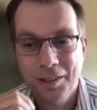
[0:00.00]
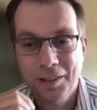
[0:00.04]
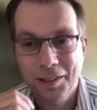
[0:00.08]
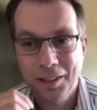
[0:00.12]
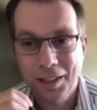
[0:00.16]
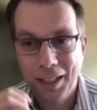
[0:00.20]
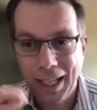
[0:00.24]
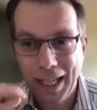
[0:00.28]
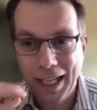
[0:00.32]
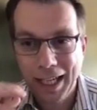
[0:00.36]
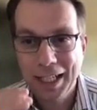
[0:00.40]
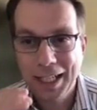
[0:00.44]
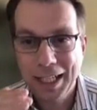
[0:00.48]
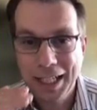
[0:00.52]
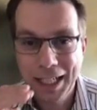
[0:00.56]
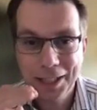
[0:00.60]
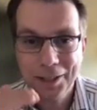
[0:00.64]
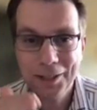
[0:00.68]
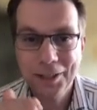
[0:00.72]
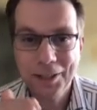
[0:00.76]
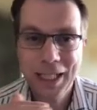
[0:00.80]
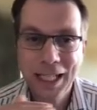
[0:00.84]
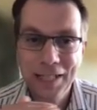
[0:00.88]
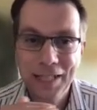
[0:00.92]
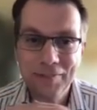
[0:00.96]
And here
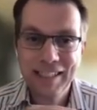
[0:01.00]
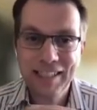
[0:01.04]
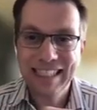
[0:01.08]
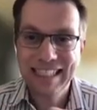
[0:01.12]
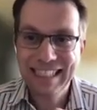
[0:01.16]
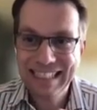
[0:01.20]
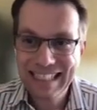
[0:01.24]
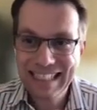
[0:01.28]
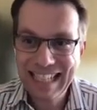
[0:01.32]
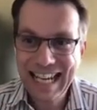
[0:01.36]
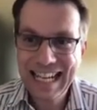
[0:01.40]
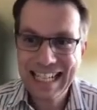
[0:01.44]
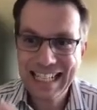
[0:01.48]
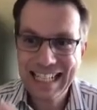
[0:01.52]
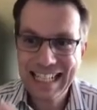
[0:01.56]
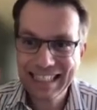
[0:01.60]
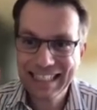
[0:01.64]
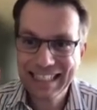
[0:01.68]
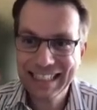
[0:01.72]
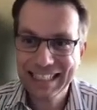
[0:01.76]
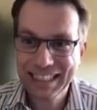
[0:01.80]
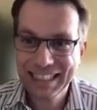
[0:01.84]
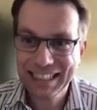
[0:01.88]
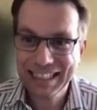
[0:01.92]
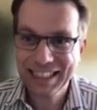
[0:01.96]
you have exactly
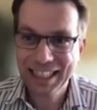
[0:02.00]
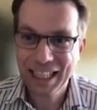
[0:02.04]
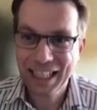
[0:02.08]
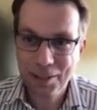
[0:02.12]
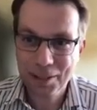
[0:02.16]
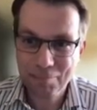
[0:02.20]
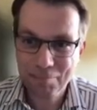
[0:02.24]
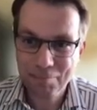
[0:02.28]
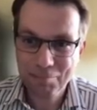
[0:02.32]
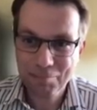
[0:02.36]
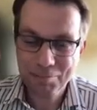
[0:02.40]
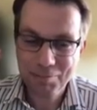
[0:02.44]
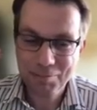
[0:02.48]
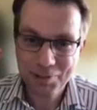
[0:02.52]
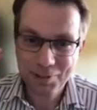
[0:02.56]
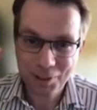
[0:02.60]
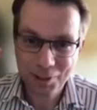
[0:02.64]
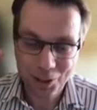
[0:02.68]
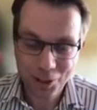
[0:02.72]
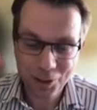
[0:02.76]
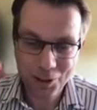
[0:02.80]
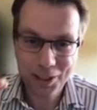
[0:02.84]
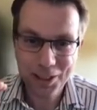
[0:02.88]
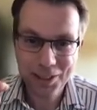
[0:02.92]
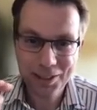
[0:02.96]
the same
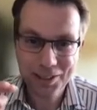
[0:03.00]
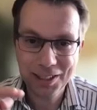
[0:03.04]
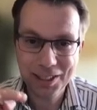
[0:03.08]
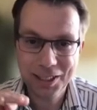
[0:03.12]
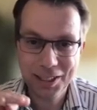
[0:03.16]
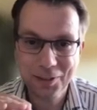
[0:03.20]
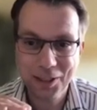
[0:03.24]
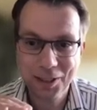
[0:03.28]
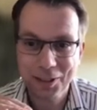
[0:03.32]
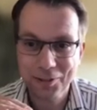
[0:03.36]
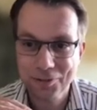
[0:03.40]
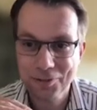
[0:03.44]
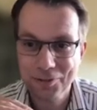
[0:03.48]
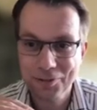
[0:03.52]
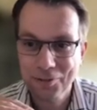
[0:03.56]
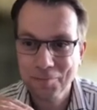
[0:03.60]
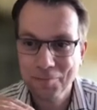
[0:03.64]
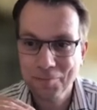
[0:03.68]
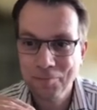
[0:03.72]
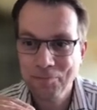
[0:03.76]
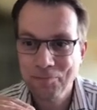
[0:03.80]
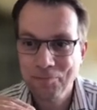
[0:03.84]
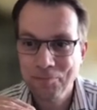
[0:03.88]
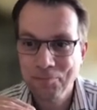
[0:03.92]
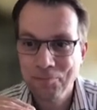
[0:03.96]
hockey stick graph,
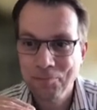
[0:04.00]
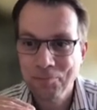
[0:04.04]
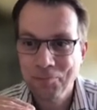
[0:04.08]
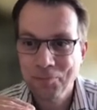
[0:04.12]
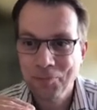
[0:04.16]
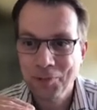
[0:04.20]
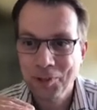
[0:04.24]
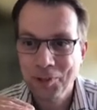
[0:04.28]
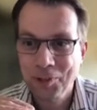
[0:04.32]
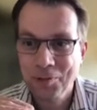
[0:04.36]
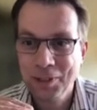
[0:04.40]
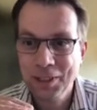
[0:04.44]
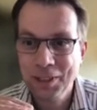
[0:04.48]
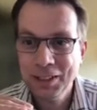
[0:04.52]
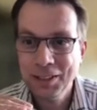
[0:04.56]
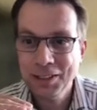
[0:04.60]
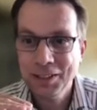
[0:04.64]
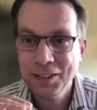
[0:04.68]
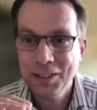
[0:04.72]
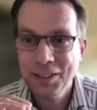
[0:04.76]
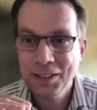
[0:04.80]
right?